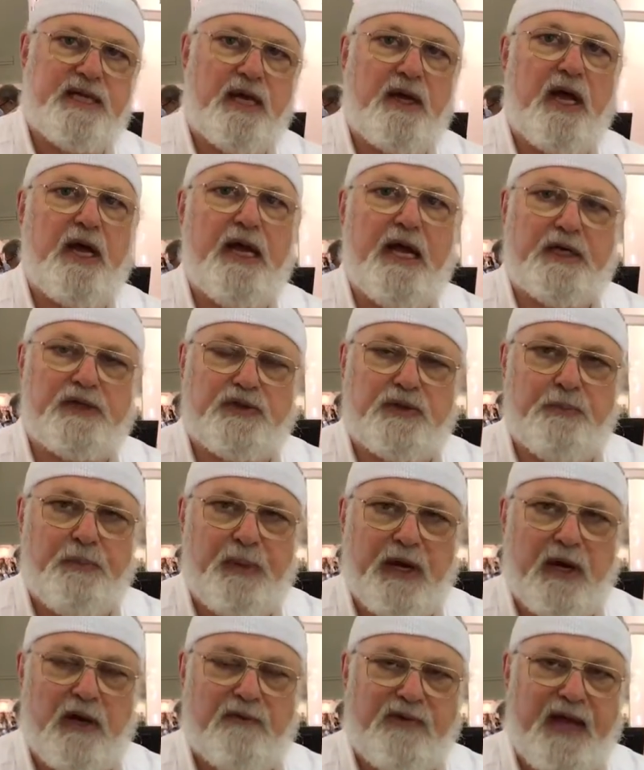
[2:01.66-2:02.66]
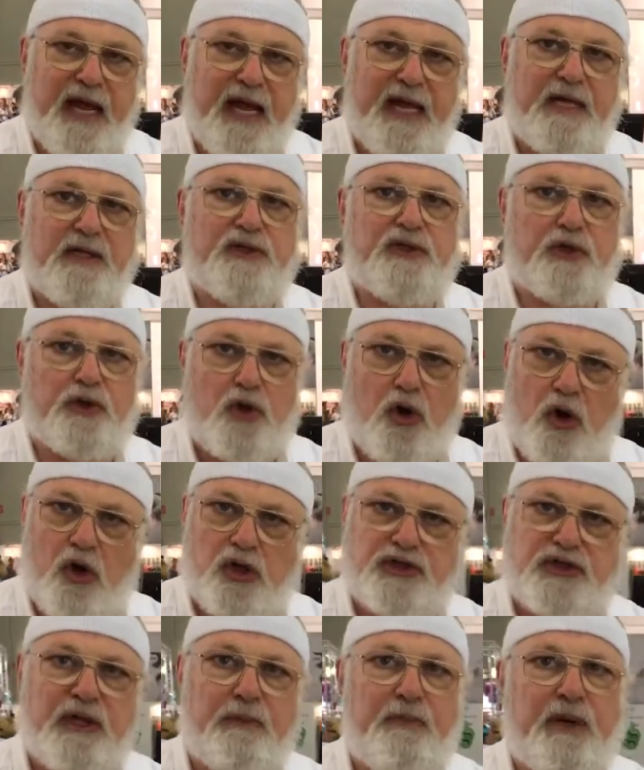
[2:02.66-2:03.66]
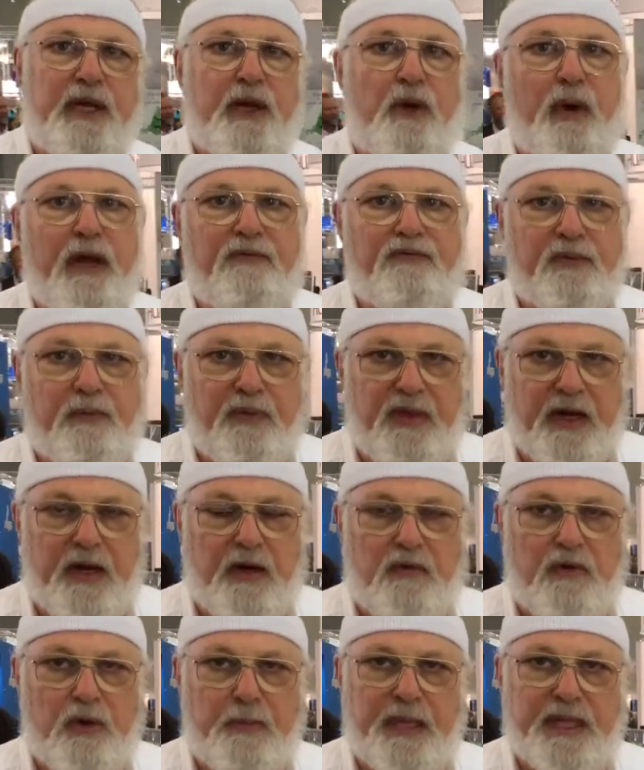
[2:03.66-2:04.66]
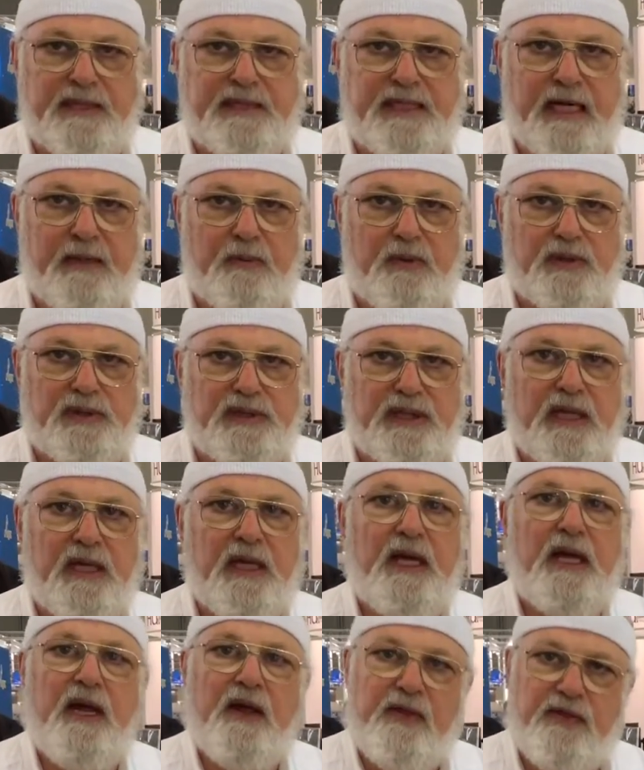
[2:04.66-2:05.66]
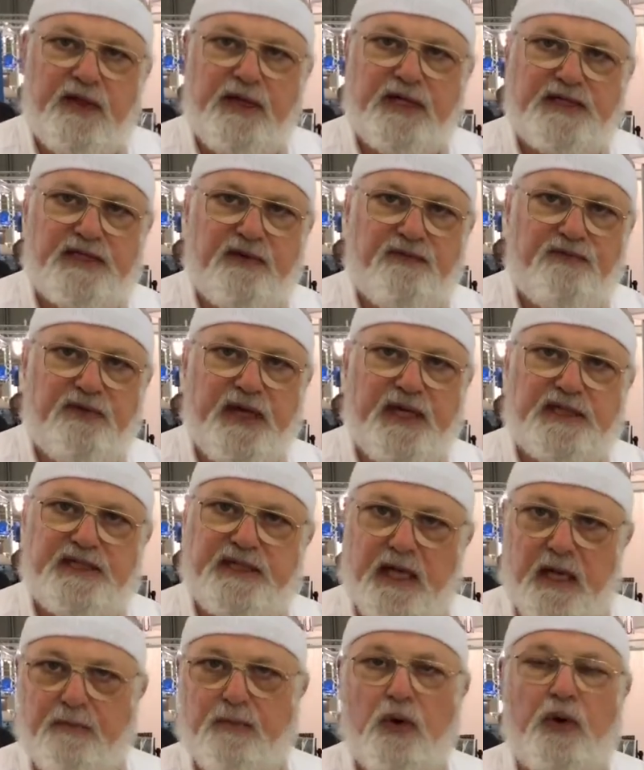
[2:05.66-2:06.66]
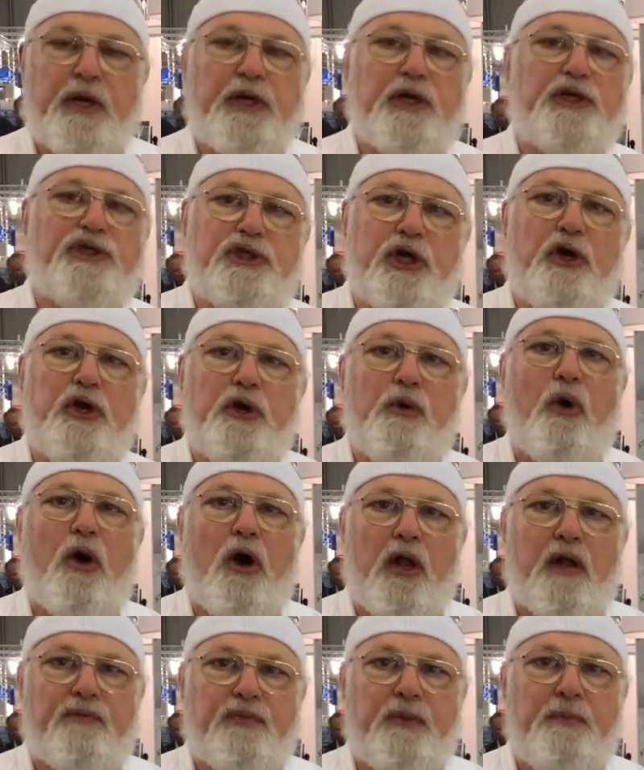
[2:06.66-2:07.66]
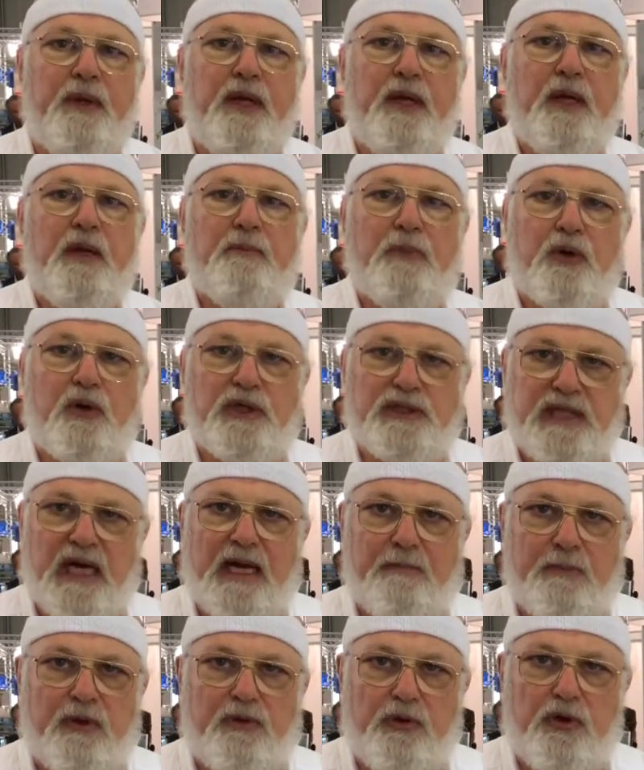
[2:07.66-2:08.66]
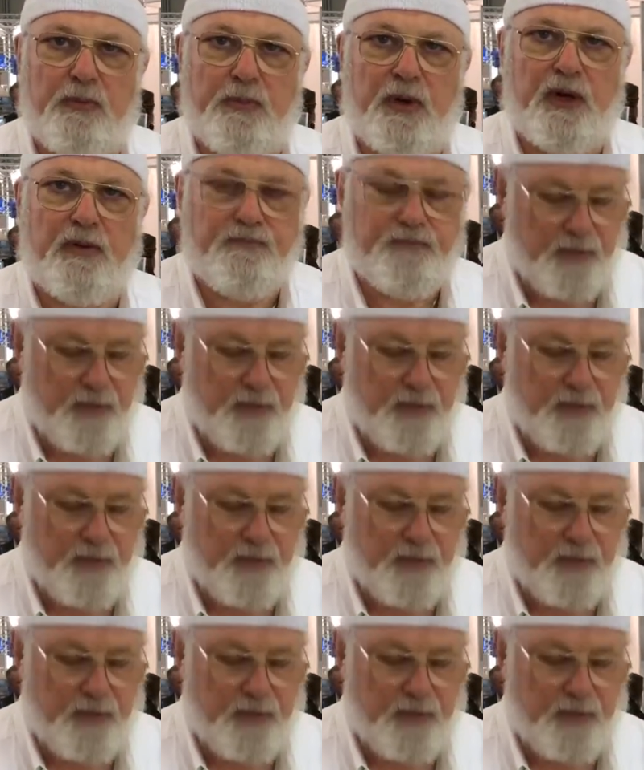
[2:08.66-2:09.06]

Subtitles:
an extra pair of hands or call somebody away from their grooming tables, this defeats, and I'm going to show you all of them because I'm a groomer.